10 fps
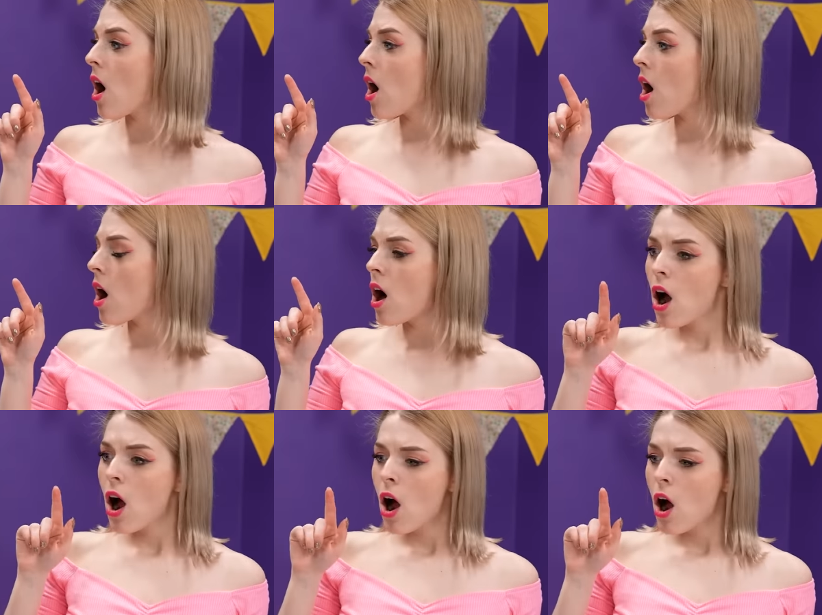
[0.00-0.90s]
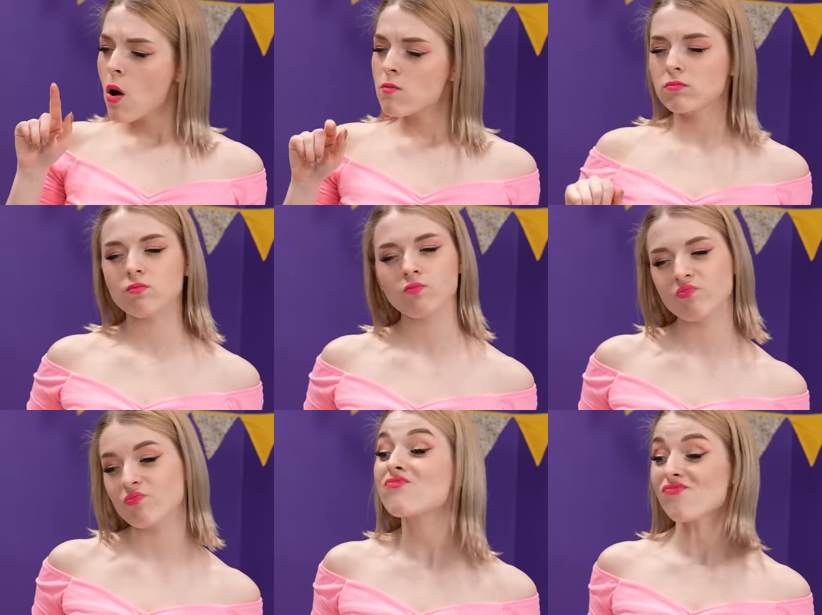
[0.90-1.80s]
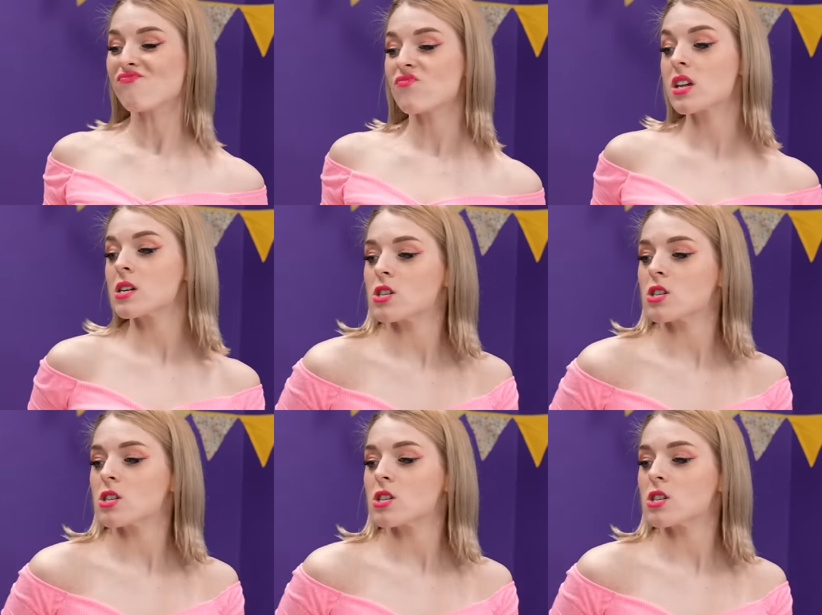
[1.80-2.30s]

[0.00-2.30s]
Well, what about this